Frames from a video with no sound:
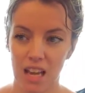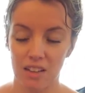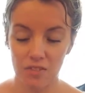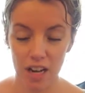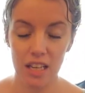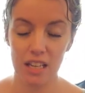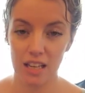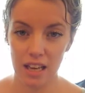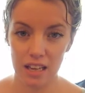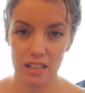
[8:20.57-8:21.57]
inviting
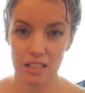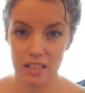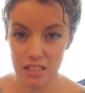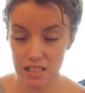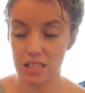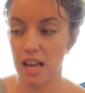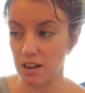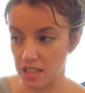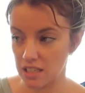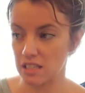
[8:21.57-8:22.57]

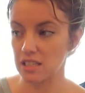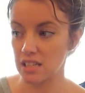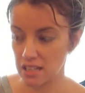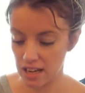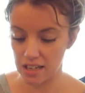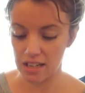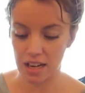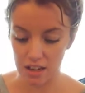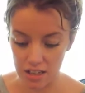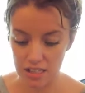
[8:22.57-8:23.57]
areas, designated
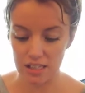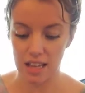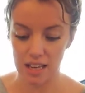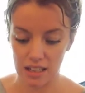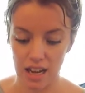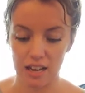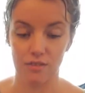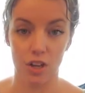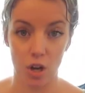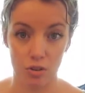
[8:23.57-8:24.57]
areas that they can kind
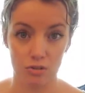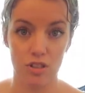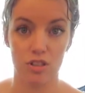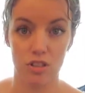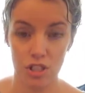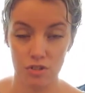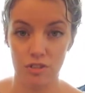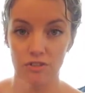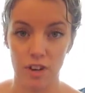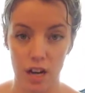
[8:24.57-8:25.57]
of go to
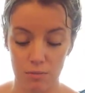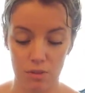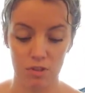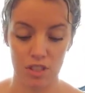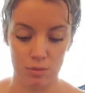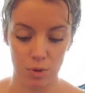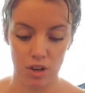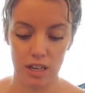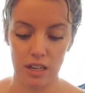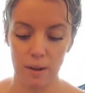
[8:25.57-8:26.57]
and from to
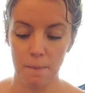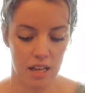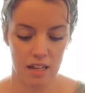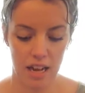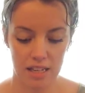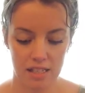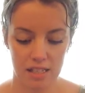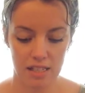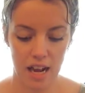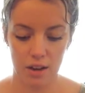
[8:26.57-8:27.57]
explore.
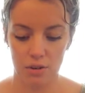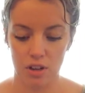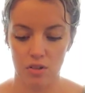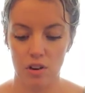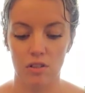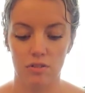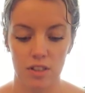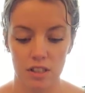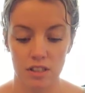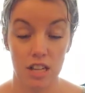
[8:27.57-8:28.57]
Next, I will go
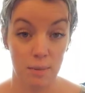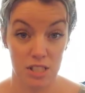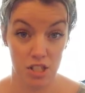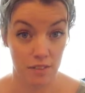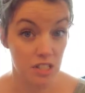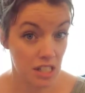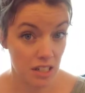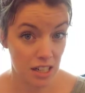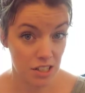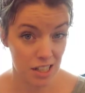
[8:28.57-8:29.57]
over Thomas
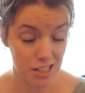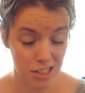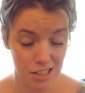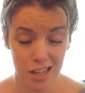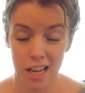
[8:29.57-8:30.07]
Jefferson education,